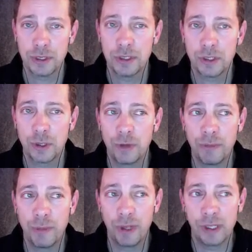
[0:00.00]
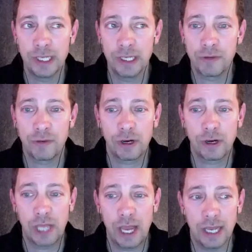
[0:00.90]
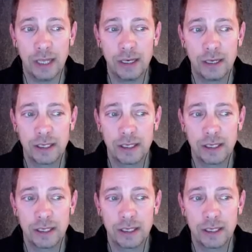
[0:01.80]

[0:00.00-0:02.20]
So if you're building this for a client,